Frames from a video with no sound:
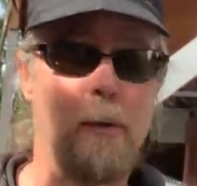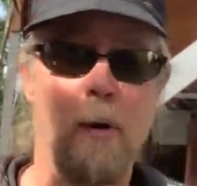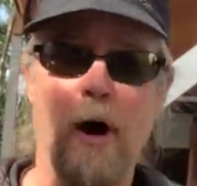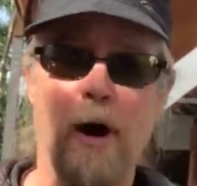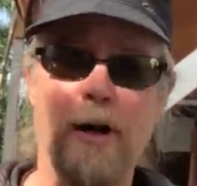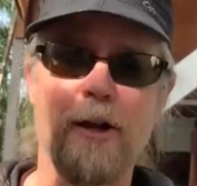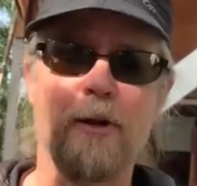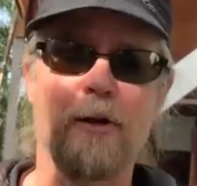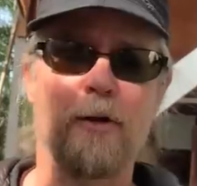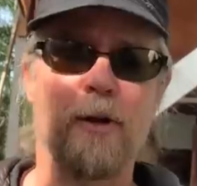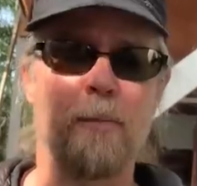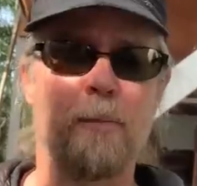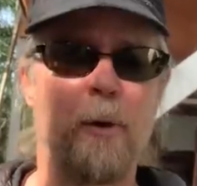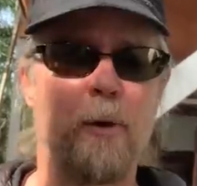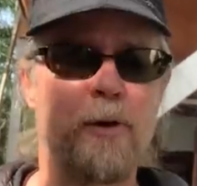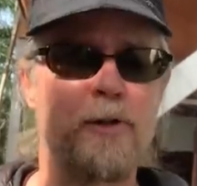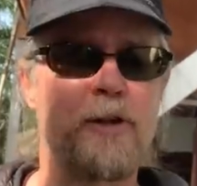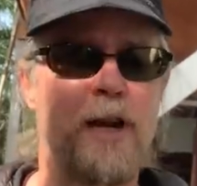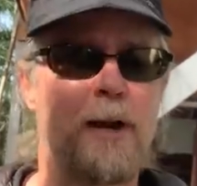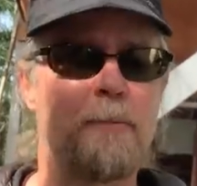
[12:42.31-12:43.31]
Waddy, who the
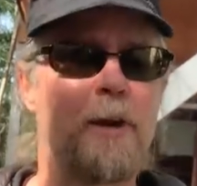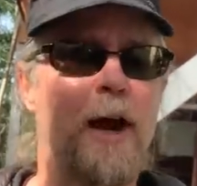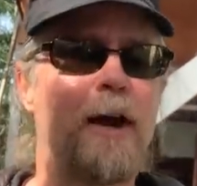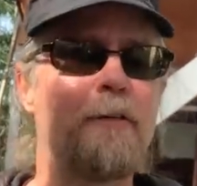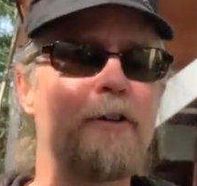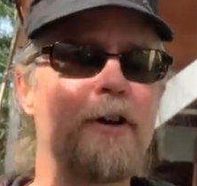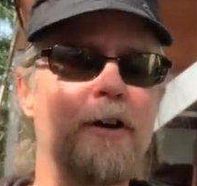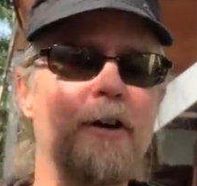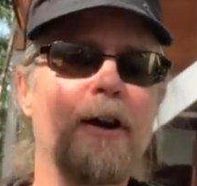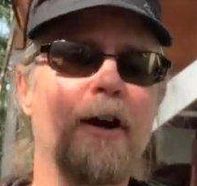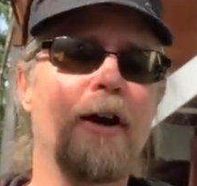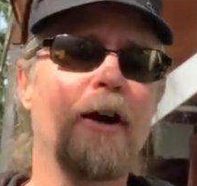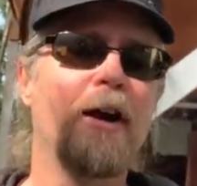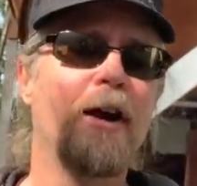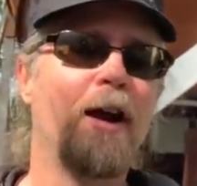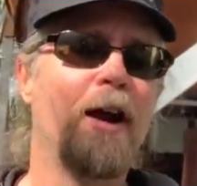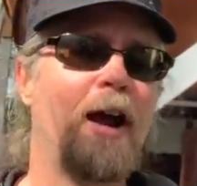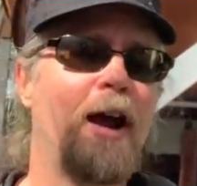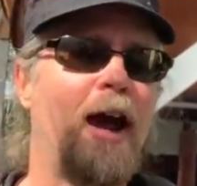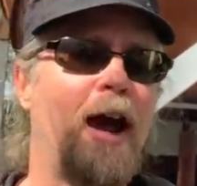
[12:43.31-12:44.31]
boat is named after
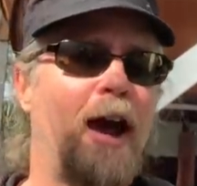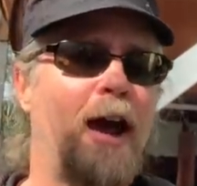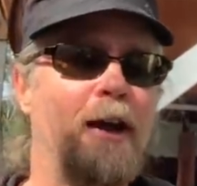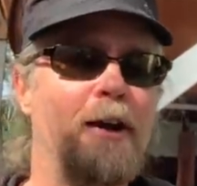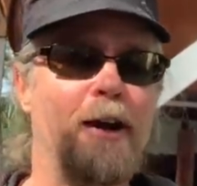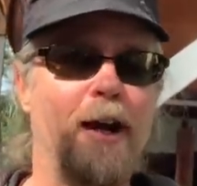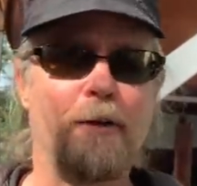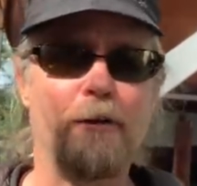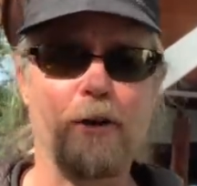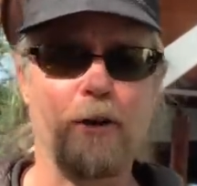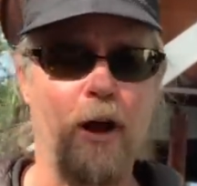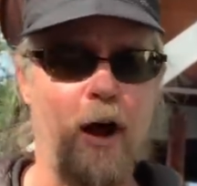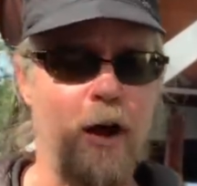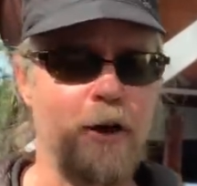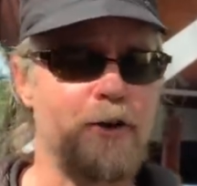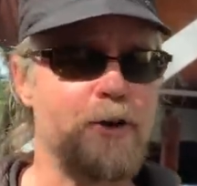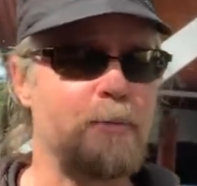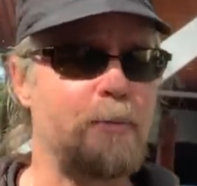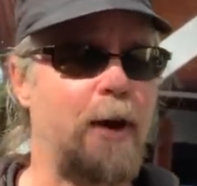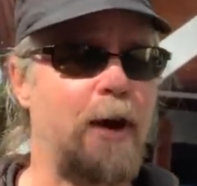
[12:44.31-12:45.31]
and never
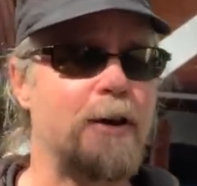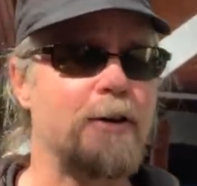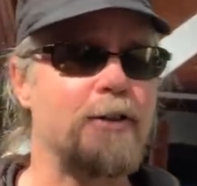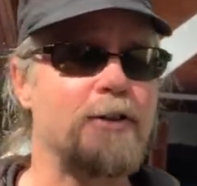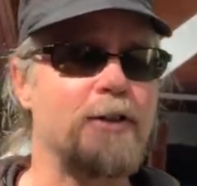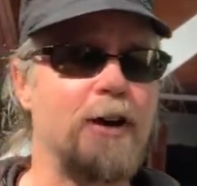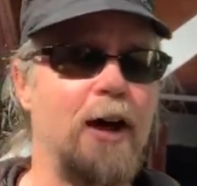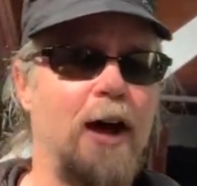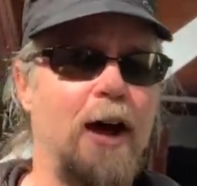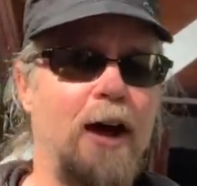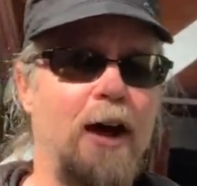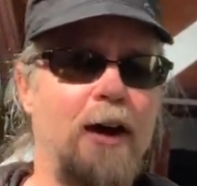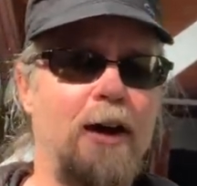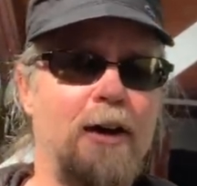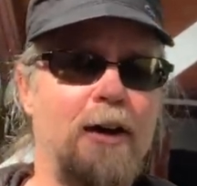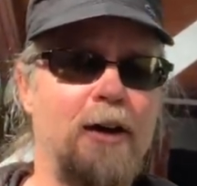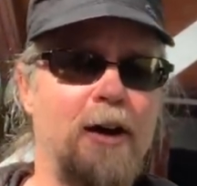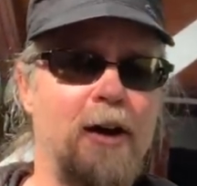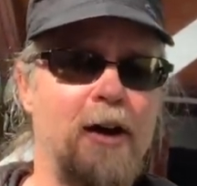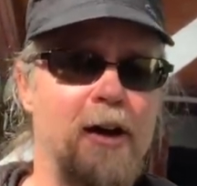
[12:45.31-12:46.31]
launched, but
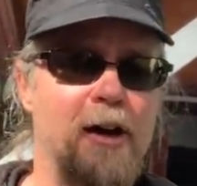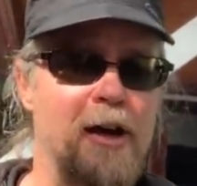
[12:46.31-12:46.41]
uh,